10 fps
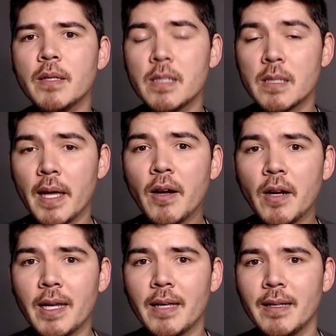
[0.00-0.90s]

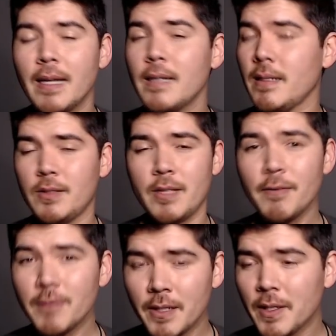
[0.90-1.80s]
scary. And uh,
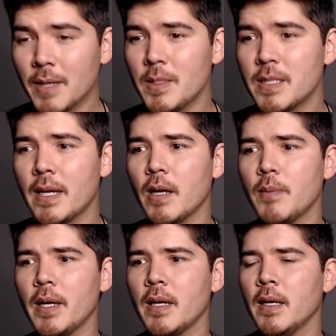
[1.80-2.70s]
definitely know it can be scary,
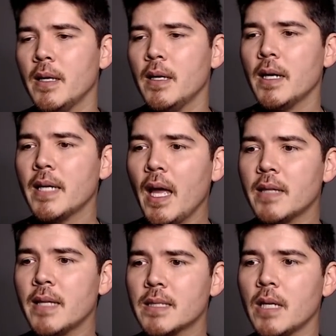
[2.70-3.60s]
but
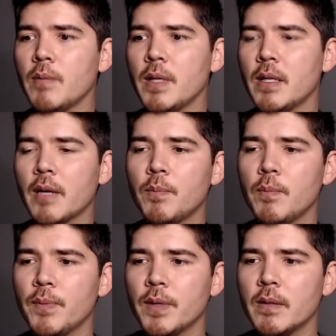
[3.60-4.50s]
again, that's going to be like
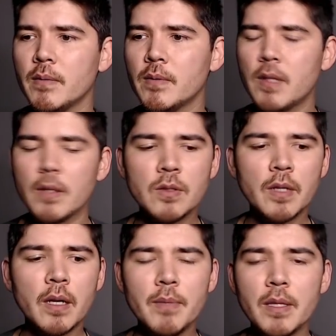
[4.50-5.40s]
those are
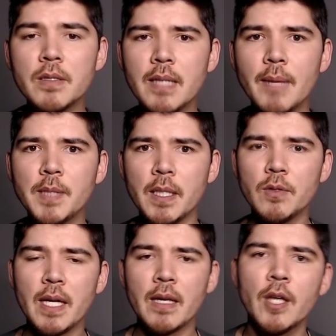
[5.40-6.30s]
going to be the steps that you
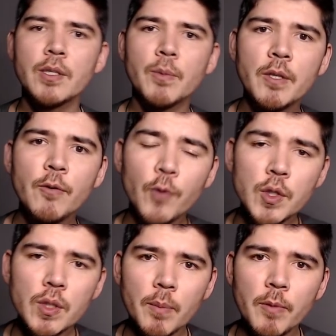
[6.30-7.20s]
take. So when you
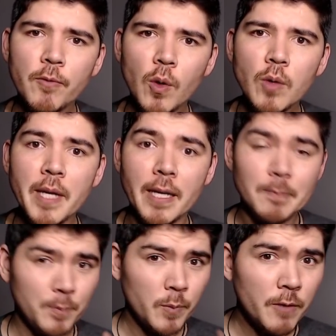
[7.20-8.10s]
first start performing,
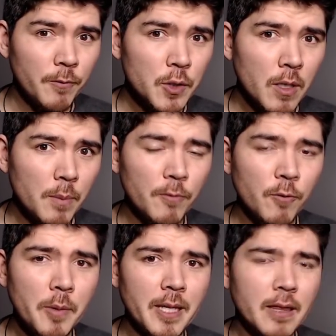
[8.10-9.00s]
when you first start
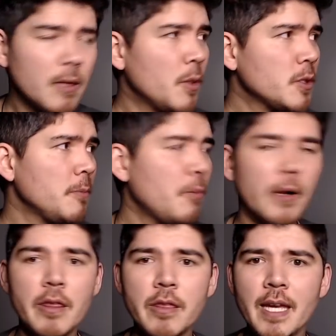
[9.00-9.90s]
performing, the most
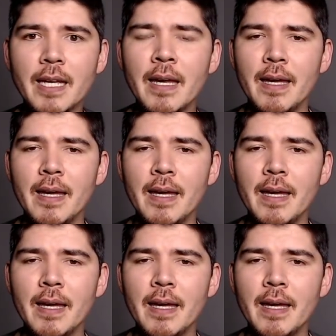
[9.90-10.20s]
important thing